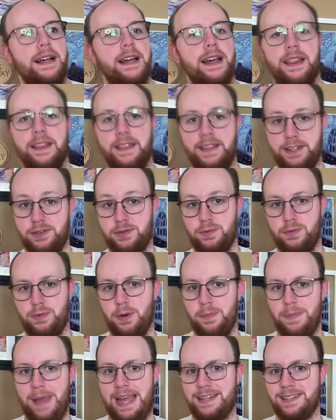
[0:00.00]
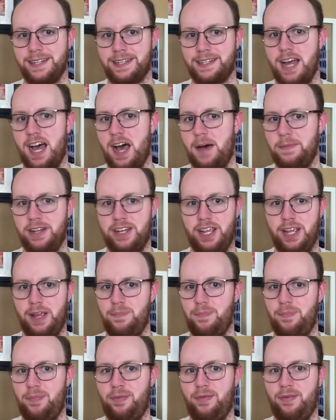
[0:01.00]
This romantic
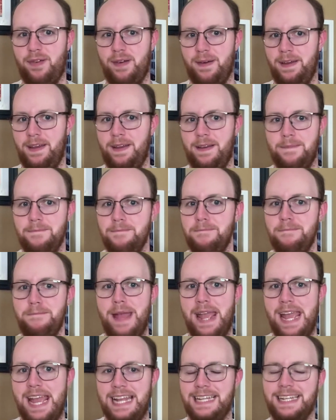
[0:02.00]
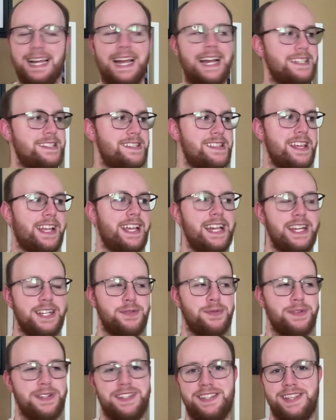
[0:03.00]
comedy, mid, as the
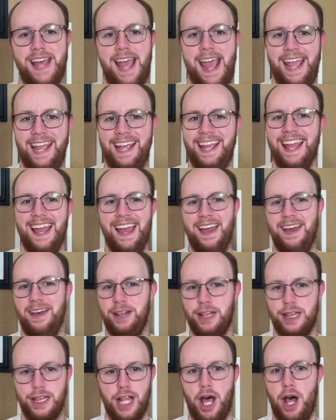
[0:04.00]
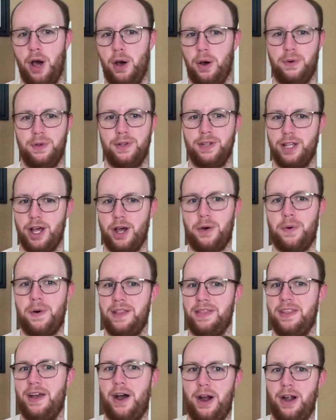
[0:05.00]
kids would say, low
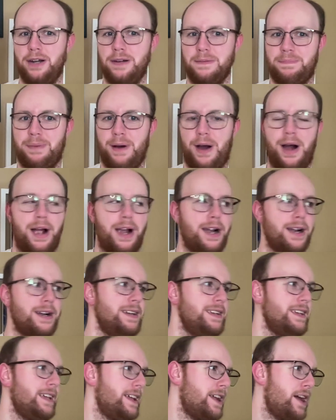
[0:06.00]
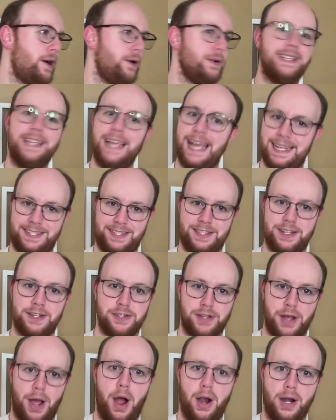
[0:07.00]
on the art bar. You know, yes,
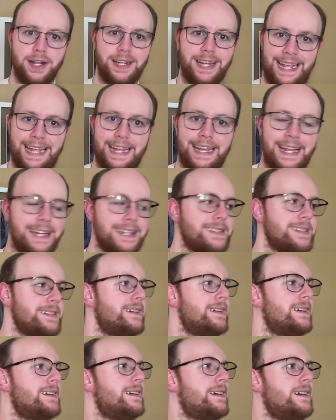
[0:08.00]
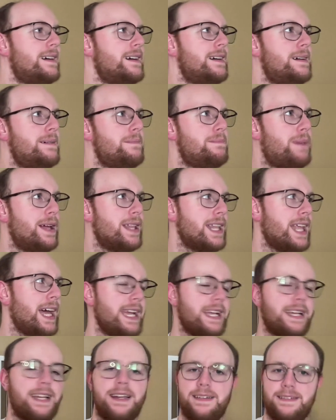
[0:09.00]
there's art in it, but
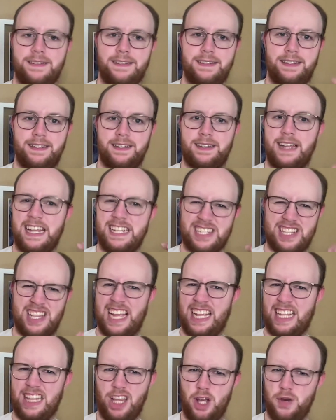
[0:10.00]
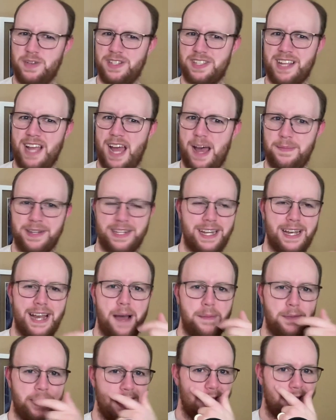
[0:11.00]
like it's like lowest common
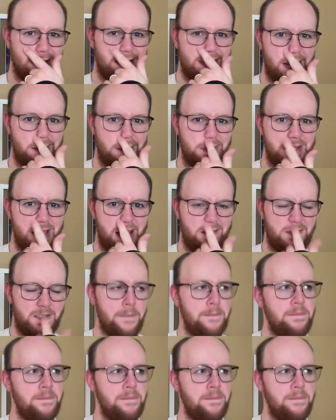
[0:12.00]
denominator type stuff.